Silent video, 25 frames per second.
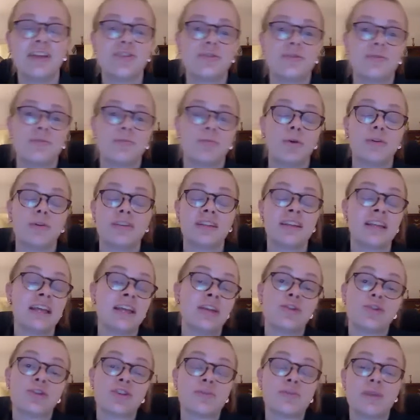what didn't
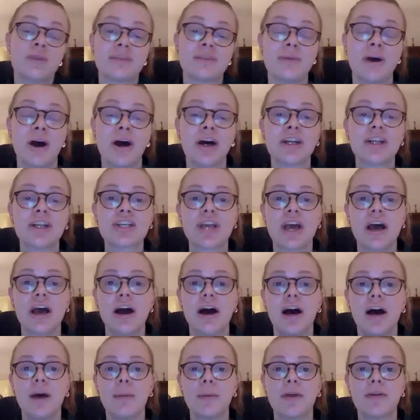interest me as much.
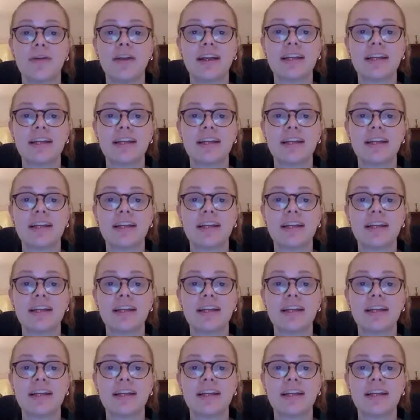And I really